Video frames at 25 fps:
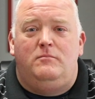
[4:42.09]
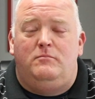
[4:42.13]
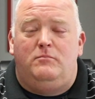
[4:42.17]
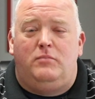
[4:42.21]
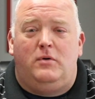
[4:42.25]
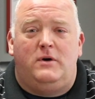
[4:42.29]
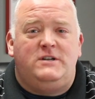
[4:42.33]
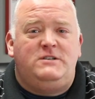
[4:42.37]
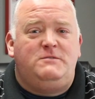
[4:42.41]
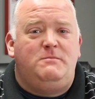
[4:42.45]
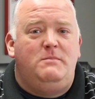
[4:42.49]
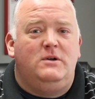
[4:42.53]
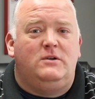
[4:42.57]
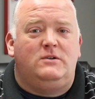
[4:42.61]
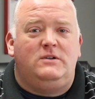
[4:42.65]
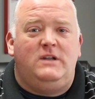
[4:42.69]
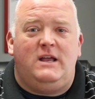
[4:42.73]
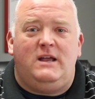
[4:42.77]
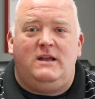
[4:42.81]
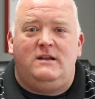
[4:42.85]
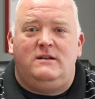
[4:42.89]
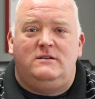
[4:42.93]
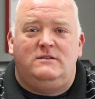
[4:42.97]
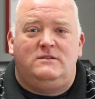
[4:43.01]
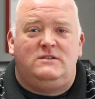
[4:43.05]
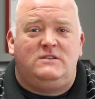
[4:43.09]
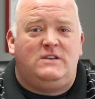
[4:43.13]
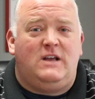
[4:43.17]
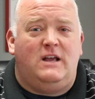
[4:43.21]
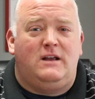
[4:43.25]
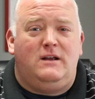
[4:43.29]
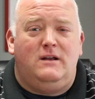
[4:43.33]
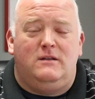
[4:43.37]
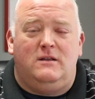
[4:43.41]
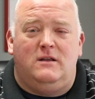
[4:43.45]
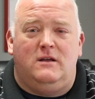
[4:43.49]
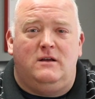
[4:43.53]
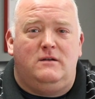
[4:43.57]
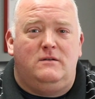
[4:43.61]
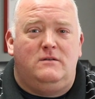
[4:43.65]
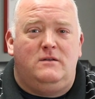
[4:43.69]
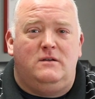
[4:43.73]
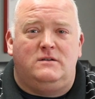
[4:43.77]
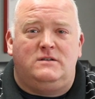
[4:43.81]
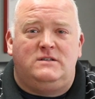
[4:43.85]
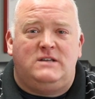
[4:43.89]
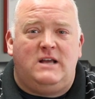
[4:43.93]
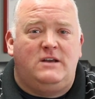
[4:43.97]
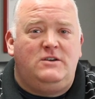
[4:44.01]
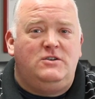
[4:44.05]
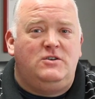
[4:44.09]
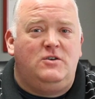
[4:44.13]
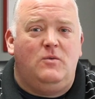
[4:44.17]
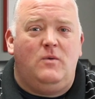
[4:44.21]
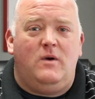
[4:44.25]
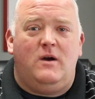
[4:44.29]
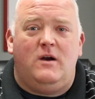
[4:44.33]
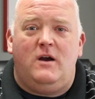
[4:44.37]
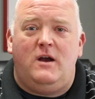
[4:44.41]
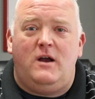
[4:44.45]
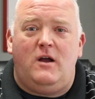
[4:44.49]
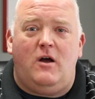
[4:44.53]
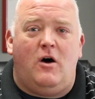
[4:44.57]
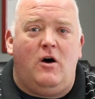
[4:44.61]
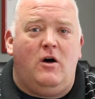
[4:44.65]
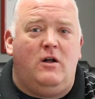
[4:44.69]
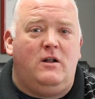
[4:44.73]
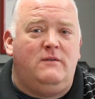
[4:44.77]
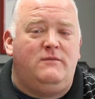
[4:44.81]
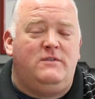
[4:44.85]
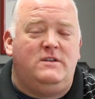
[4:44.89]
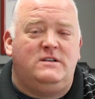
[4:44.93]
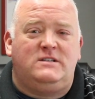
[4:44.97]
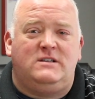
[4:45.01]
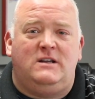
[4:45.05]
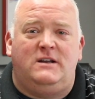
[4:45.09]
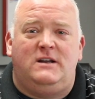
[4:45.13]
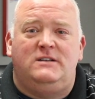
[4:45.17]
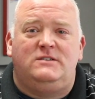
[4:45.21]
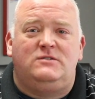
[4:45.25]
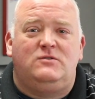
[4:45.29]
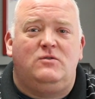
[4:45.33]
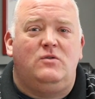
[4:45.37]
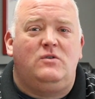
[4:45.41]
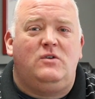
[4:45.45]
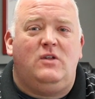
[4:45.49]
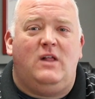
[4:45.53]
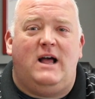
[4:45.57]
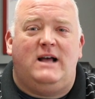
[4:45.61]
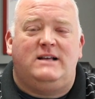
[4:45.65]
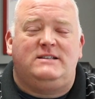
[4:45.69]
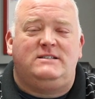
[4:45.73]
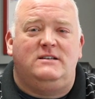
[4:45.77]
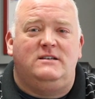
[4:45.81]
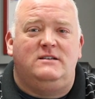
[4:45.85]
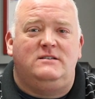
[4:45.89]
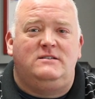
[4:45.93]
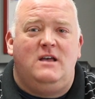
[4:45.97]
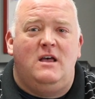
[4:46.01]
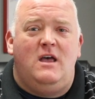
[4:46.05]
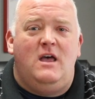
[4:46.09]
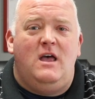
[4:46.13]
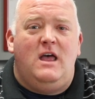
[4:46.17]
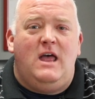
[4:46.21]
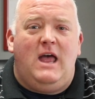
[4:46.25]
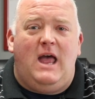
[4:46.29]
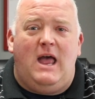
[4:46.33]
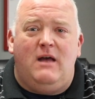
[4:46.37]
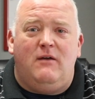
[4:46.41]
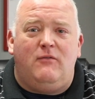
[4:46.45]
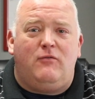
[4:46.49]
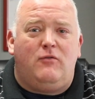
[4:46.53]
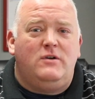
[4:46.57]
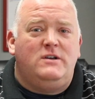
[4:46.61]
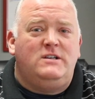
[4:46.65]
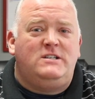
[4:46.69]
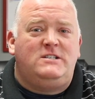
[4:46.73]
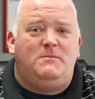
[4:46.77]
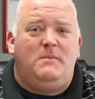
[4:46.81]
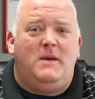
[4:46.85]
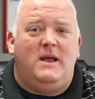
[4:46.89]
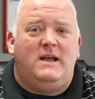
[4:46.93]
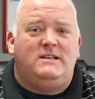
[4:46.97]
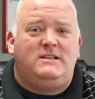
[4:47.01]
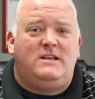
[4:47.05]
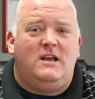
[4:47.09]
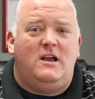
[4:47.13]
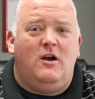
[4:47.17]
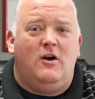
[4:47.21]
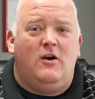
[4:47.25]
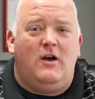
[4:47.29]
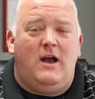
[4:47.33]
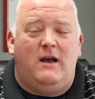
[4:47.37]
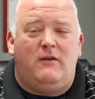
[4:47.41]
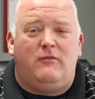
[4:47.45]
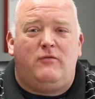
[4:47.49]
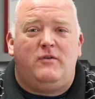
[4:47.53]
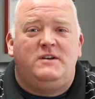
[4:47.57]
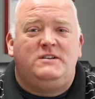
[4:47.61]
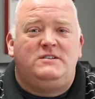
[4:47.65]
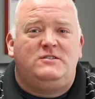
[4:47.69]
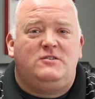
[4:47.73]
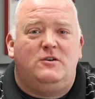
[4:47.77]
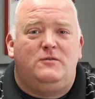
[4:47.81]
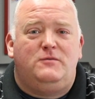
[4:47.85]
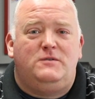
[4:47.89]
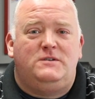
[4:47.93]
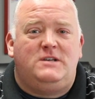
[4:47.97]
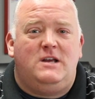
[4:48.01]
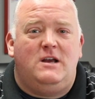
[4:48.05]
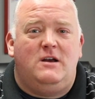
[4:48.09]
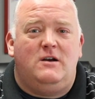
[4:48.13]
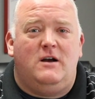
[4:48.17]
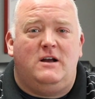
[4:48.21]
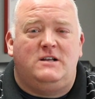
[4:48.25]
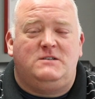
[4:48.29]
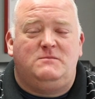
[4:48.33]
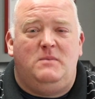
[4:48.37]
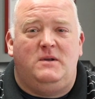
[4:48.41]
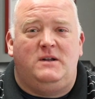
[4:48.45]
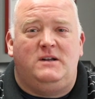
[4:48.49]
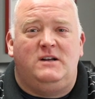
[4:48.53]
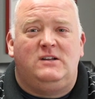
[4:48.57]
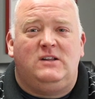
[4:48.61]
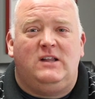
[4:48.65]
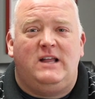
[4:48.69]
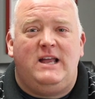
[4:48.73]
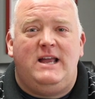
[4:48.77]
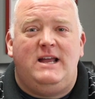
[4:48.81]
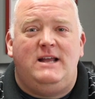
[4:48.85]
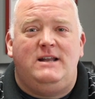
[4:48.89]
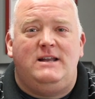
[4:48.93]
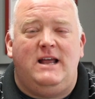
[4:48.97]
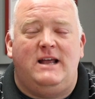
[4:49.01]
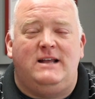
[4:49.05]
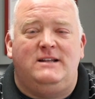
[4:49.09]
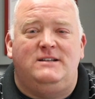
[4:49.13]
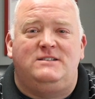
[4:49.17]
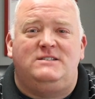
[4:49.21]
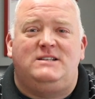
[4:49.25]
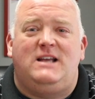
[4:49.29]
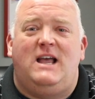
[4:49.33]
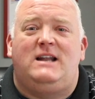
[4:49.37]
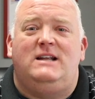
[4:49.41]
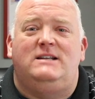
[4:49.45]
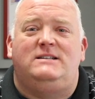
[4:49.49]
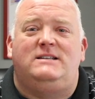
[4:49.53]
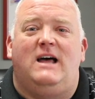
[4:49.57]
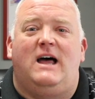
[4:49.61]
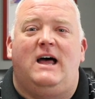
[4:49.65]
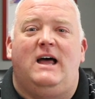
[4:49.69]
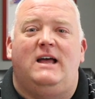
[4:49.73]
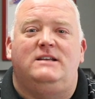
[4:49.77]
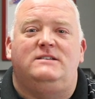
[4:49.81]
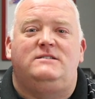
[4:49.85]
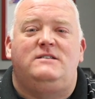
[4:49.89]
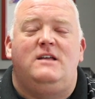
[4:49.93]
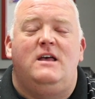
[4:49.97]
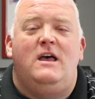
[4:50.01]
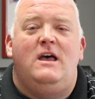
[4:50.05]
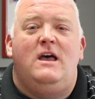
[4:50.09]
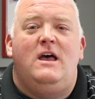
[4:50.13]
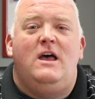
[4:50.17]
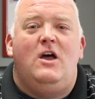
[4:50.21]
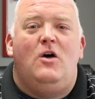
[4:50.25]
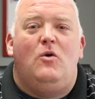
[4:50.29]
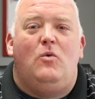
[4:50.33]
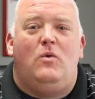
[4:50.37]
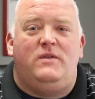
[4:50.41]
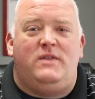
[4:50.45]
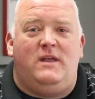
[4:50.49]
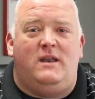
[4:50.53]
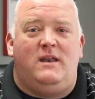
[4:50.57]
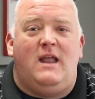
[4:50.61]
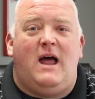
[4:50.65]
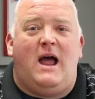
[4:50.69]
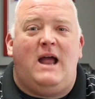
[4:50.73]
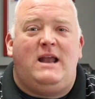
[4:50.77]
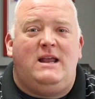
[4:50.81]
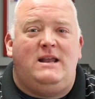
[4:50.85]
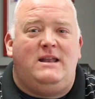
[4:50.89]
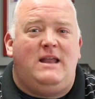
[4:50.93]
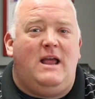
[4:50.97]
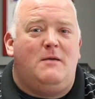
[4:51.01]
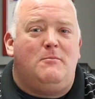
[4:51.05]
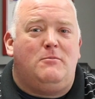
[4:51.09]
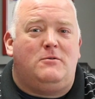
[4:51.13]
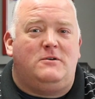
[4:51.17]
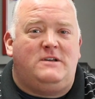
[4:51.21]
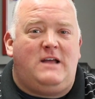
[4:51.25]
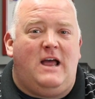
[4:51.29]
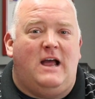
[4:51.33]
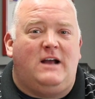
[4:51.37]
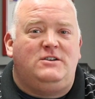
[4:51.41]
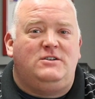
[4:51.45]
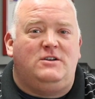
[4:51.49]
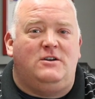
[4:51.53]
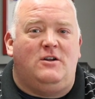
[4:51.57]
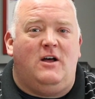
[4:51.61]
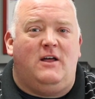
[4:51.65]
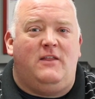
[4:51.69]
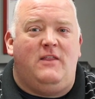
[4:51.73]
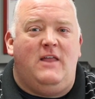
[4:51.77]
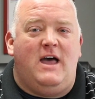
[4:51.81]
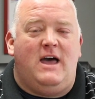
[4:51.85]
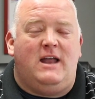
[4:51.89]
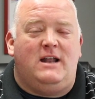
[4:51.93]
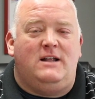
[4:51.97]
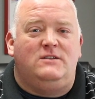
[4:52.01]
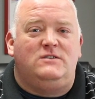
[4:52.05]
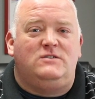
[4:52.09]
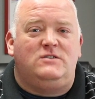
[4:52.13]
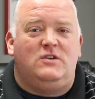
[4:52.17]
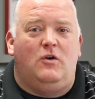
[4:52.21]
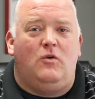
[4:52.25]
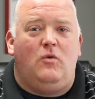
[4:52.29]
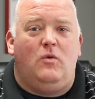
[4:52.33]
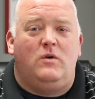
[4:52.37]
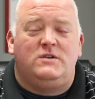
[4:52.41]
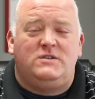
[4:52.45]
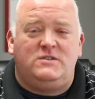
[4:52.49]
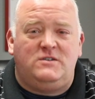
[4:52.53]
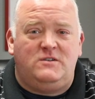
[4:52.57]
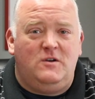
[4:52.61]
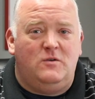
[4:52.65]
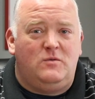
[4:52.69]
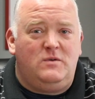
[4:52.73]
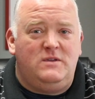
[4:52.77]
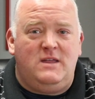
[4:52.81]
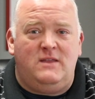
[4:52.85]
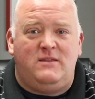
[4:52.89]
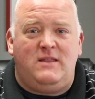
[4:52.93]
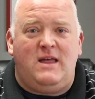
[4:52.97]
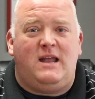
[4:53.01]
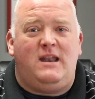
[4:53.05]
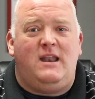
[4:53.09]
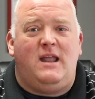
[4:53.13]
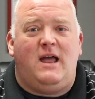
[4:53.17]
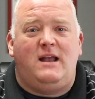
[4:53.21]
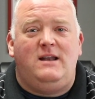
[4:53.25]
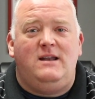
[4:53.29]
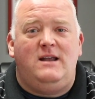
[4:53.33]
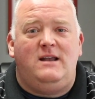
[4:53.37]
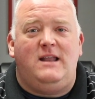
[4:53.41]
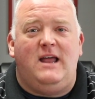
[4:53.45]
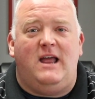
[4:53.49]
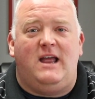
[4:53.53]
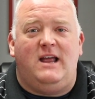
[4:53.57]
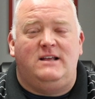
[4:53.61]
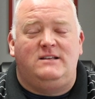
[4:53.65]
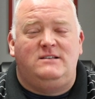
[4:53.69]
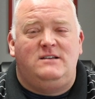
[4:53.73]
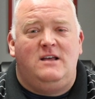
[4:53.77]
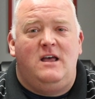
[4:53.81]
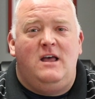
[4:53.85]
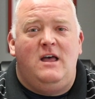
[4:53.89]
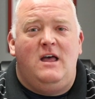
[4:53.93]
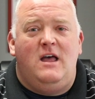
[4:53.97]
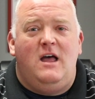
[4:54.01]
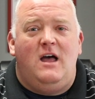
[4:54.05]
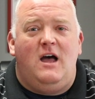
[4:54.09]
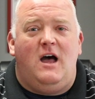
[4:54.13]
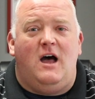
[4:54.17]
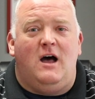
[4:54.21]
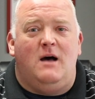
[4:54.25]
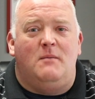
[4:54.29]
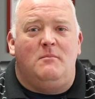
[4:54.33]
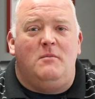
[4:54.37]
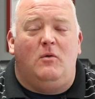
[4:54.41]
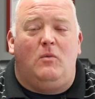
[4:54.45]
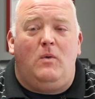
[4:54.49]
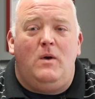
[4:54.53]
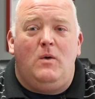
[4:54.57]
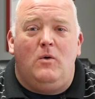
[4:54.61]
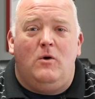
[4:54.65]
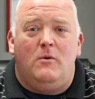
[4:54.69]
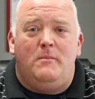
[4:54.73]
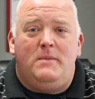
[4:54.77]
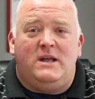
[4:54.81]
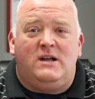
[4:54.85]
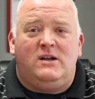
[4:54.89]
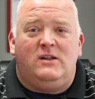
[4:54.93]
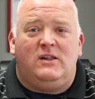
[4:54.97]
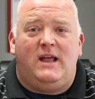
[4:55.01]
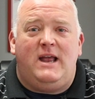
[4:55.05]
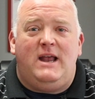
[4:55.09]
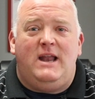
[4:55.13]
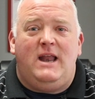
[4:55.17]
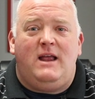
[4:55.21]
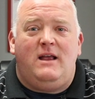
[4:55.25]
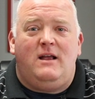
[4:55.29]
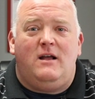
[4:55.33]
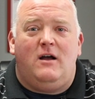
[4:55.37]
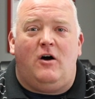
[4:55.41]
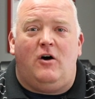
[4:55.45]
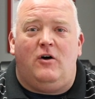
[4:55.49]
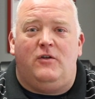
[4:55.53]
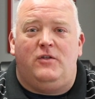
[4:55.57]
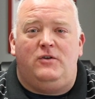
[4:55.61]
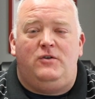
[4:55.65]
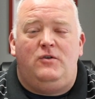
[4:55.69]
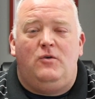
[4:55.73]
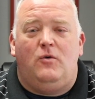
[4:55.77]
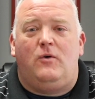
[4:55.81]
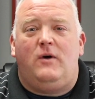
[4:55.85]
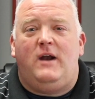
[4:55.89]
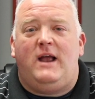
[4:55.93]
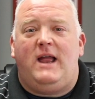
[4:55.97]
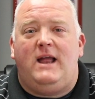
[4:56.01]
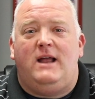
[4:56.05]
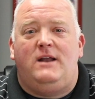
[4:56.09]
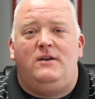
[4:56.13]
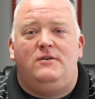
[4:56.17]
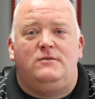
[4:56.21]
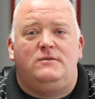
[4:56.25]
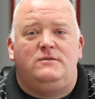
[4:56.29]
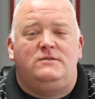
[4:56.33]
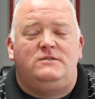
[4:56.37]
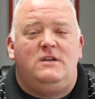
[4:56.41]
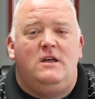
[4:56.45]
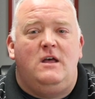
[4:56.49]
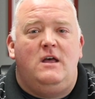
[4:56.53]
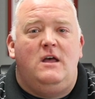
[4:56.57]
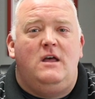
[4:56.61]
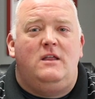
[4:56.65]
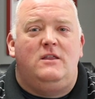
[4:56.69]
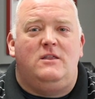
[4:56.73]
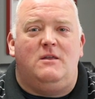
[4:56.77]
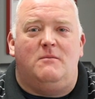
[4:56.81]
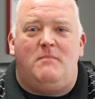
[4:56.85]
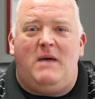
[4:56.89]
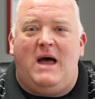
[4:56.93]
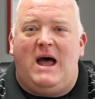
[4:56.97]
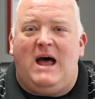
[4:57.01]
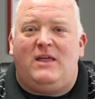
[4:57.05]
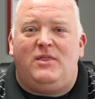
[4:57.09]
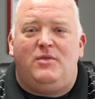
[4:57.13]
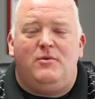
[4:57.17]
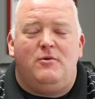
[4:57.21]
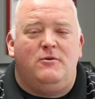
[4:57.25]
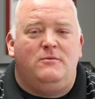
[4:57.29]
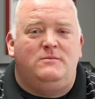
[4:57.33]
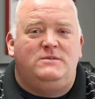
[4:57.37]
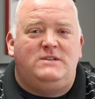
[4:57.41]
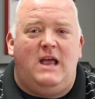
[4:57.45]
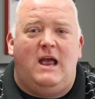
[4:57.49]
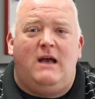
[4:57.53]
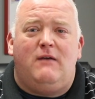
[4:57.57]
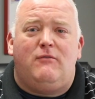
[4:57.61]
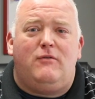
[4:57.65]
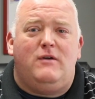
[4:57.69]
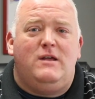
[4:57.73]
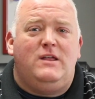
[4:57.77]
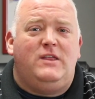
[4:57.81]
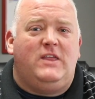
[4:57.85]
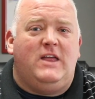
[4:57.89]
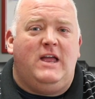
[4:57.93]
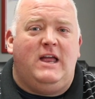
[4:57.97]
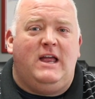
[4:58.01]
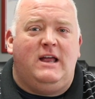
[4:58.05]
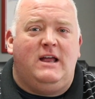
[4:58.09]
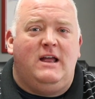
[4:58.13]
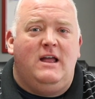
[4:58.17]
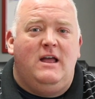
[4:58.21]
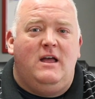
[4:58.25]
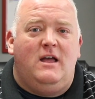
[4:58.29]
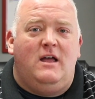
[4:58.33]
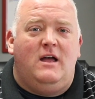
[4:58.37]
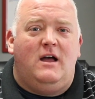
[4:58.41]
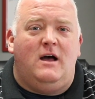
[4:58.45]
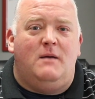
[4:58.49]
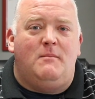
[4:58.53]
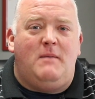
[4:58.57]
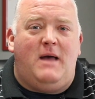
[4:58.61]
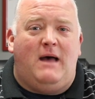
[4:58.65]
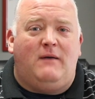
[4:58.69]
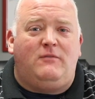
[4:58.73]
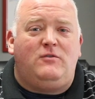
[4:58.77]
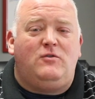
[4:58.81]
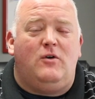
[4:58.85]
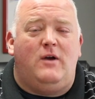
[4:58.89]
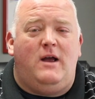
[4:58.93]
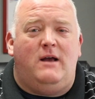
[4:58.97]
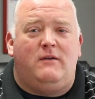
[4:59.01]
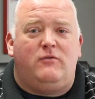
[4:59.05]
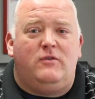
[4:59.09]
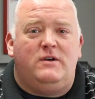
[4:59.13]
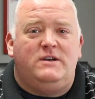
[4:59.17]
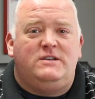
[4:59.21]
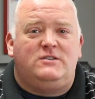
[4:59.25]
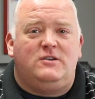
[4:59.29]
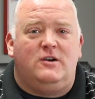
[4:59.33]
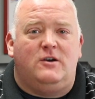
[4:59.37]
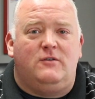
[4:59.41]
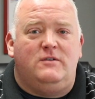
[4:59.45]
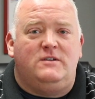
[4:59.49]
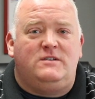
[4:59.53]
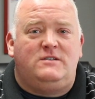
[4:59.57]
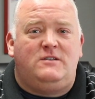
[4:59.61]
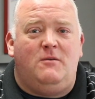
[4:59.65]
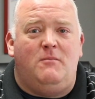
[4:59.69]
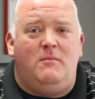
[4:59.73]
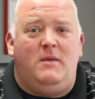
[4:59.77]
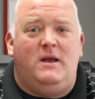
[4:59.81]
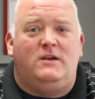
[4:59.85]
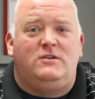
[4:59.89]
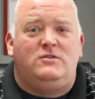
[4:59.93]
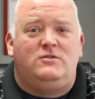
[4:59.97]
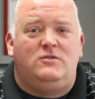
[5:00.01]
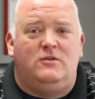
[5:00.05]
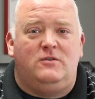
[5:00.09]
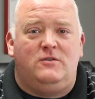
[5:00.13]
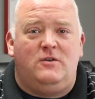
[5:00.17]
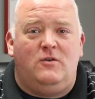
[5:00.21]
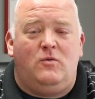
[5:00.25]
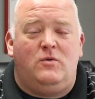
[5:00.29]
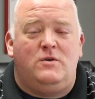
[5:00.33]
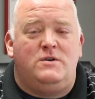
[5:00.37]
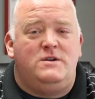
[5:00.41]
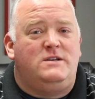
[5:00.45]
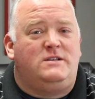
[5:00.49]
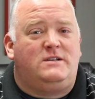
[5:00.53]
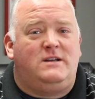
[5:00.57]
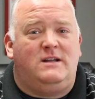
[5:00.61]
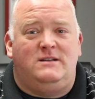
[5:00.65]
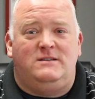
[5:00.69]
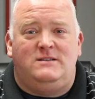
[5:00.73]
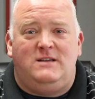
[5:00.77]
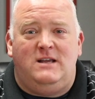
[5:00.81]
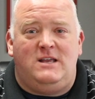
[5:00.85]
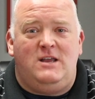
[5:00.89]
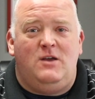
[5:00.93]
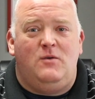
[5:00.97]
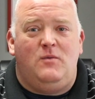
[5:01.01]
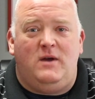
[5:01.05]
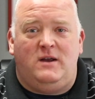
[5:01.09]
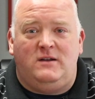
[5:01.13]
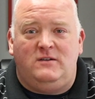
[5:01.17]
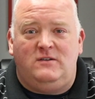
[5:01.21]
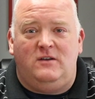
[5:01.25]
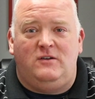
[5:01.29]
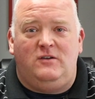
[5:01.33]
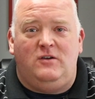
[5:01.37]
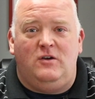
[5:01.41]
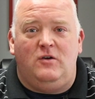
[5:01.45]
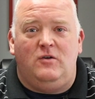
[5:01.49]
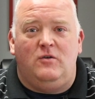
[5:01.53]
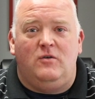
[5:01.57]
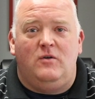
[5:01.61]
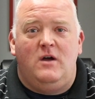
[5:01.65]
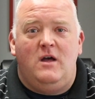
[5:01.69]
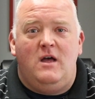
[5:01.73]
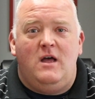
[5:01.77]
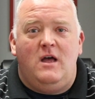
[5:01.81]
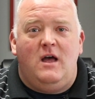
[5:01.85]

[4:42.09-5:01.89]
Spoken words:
bridge building, the sanctuary, all of the Sunday school classes, every space here, every surface here has been cleaned and sanitized with a 90-day protection on that. And so we're still within that 90 days, but we will be cleaning all the door handles, the bathrooms, everything after every service to make sure that we're just continuing to do